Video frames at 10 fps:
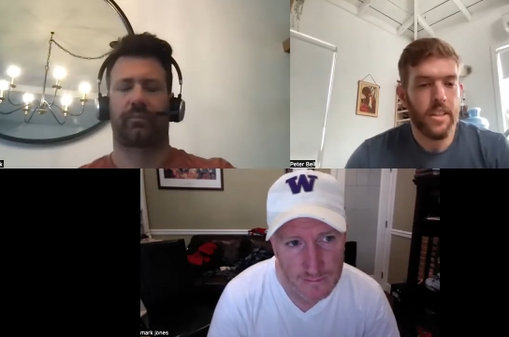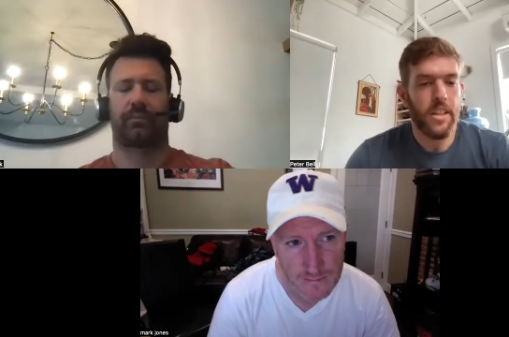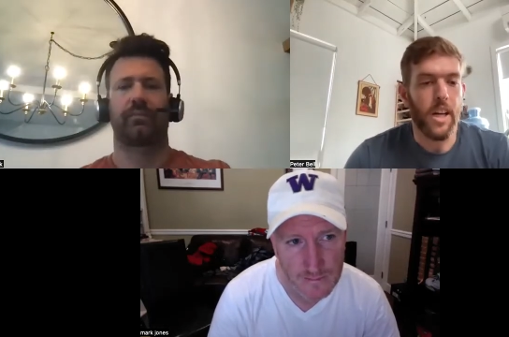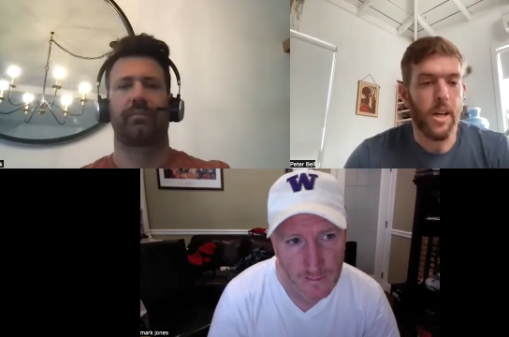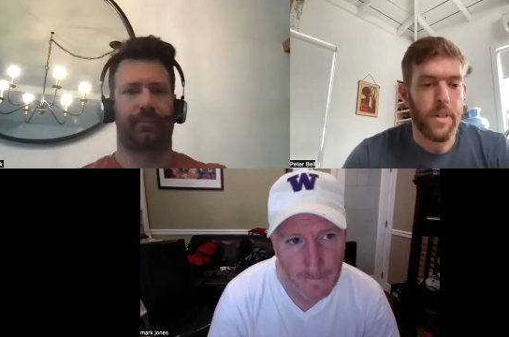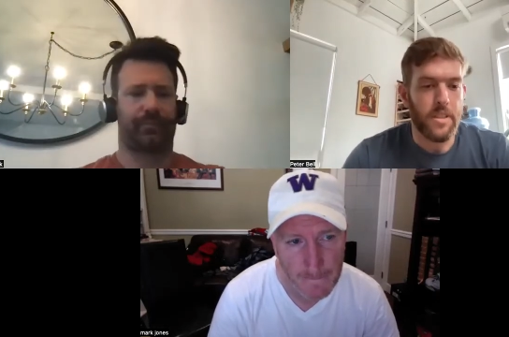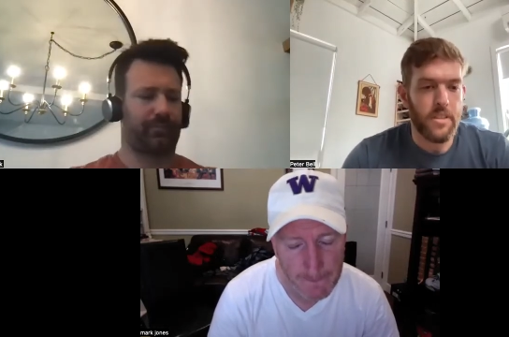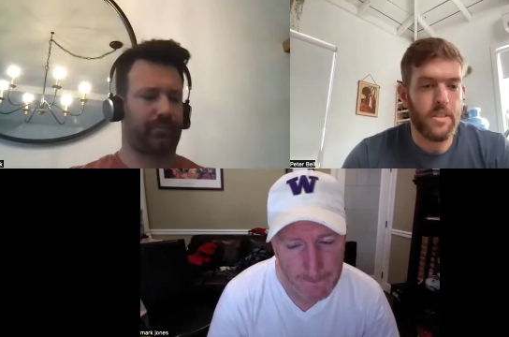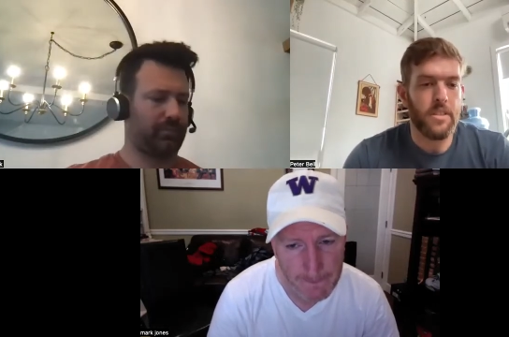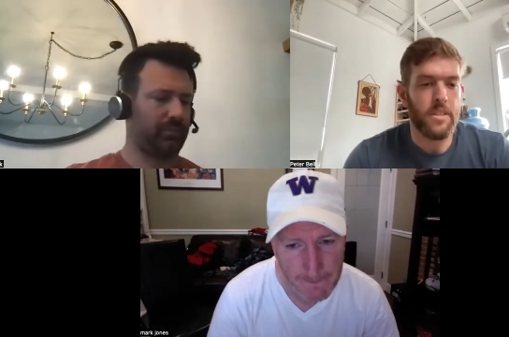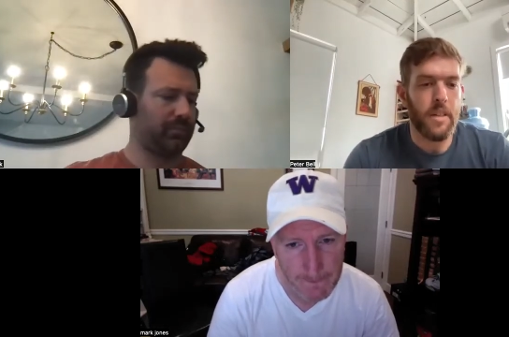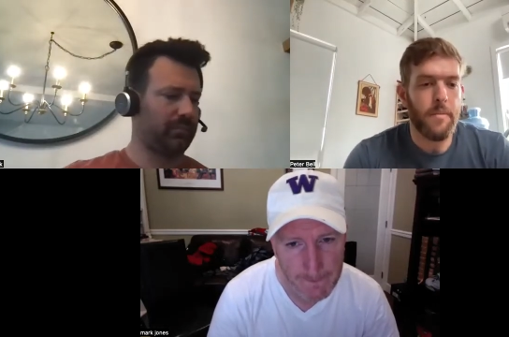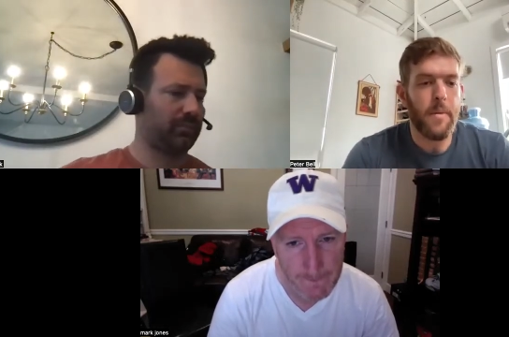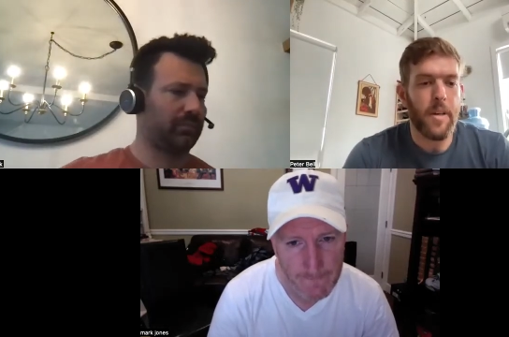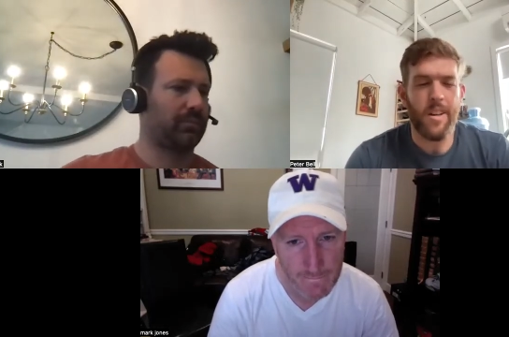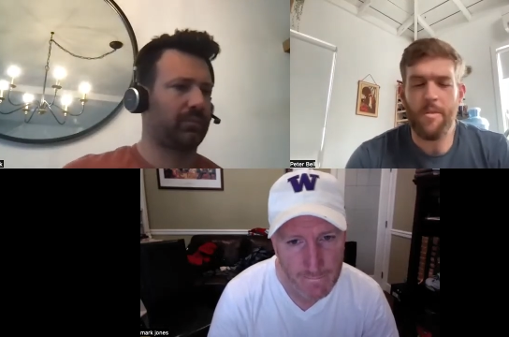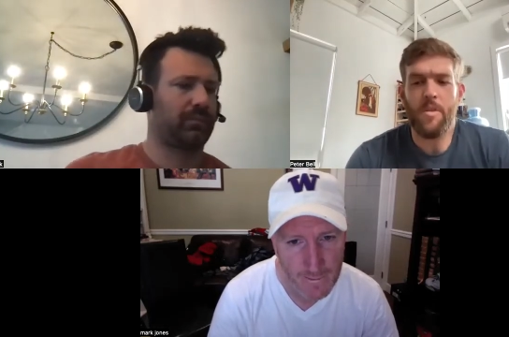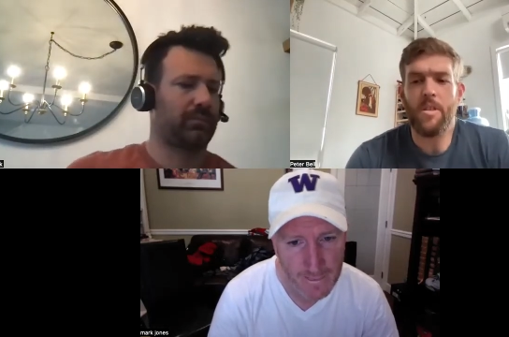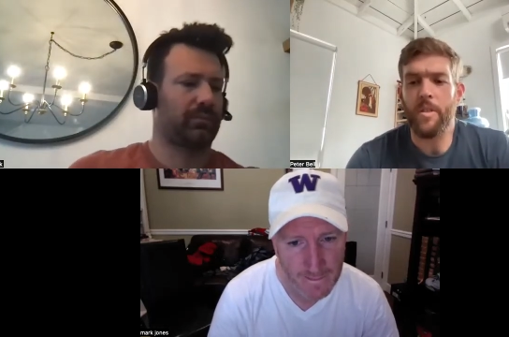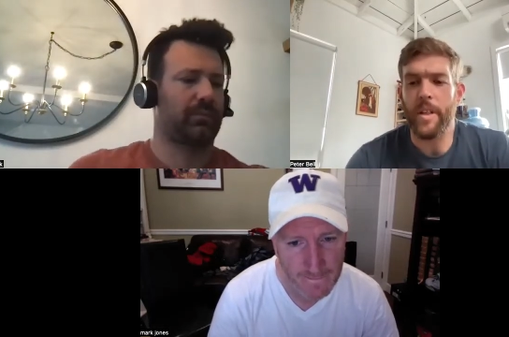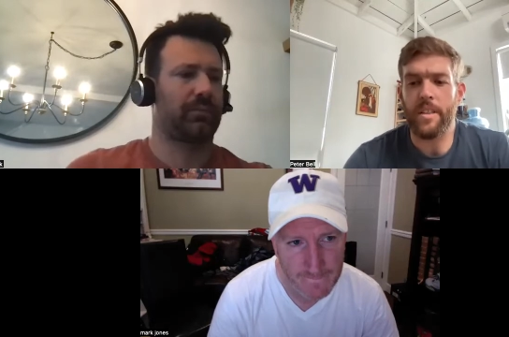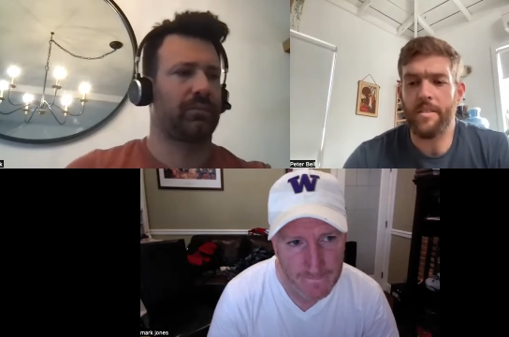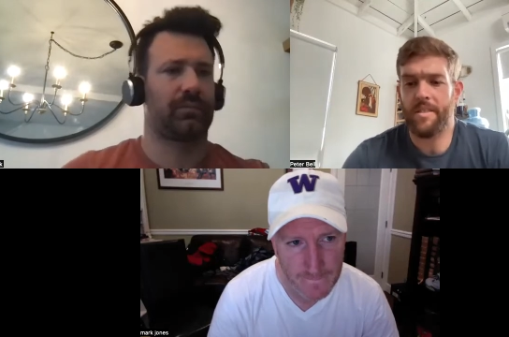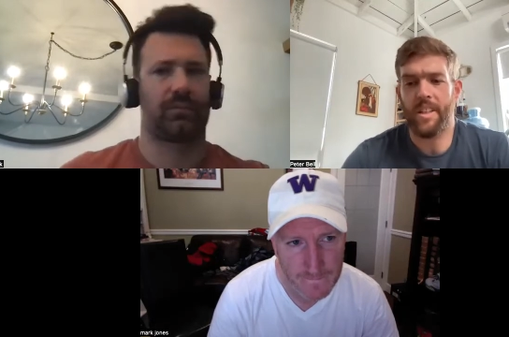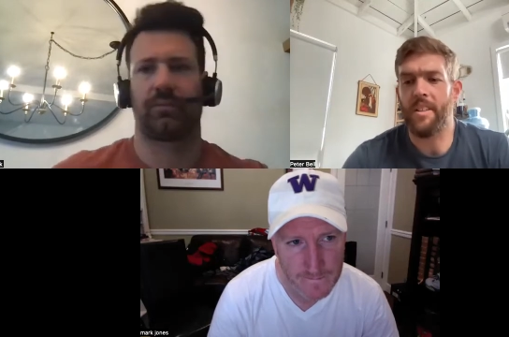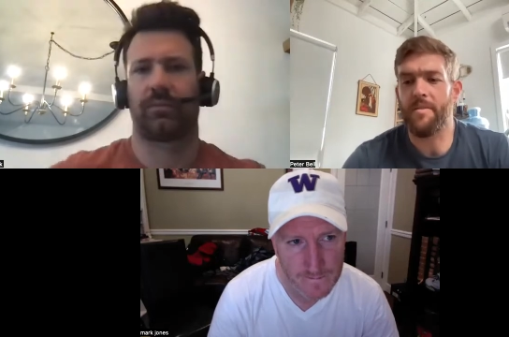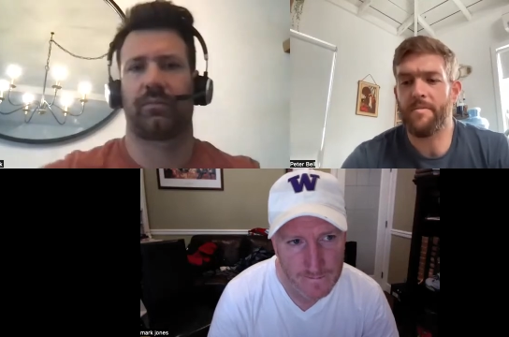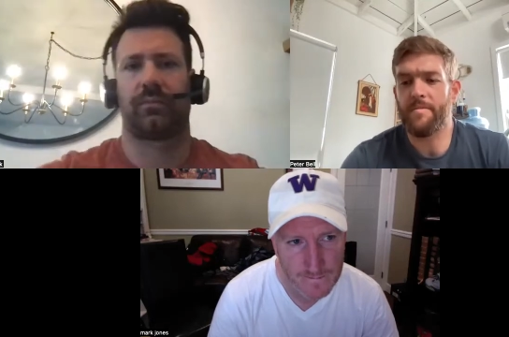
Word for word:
Speaker 1: um, existence of god maybe a real quick kind of